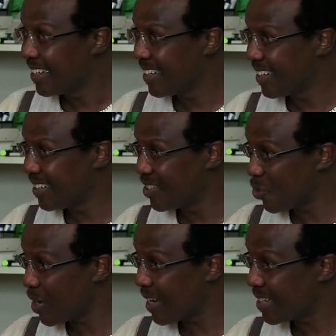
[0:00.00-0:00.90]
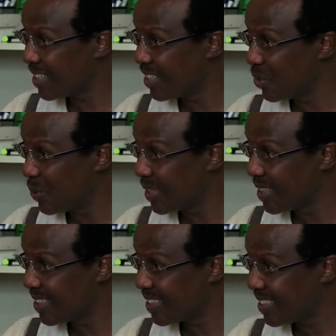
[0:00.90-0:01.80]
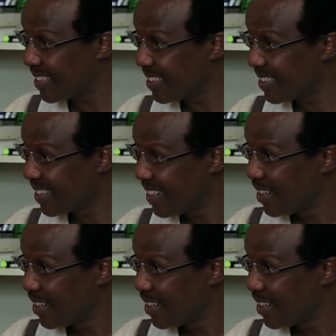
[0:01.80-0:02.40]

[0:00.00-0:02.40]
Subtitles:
disorganized in doing these things.